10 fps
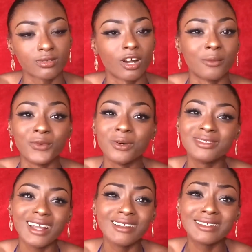Or, well,
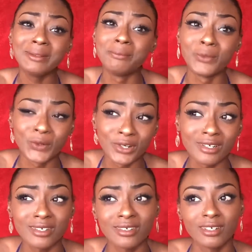technically
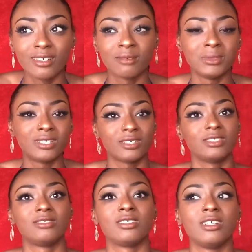more,
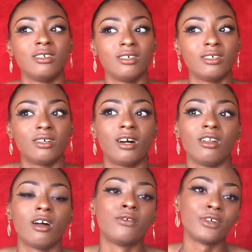because a
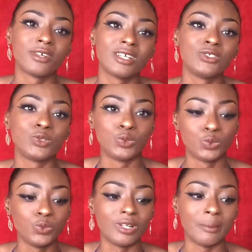lot of hurricanes
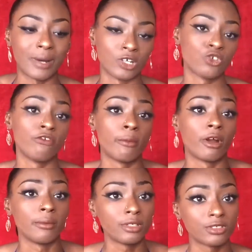do like pass over
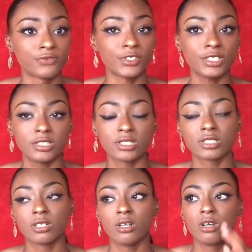Barbados first.
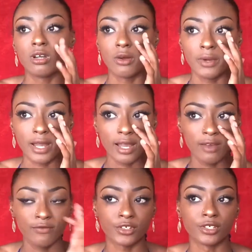
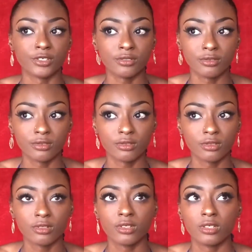However,
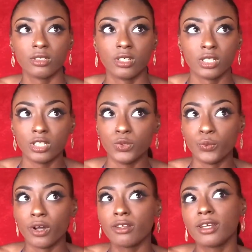the
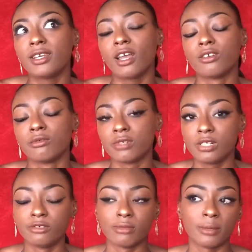one I can
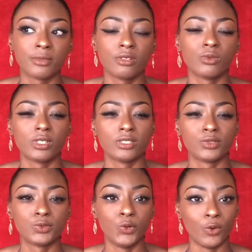really remember
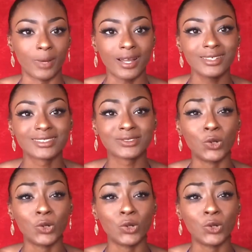was Thomas.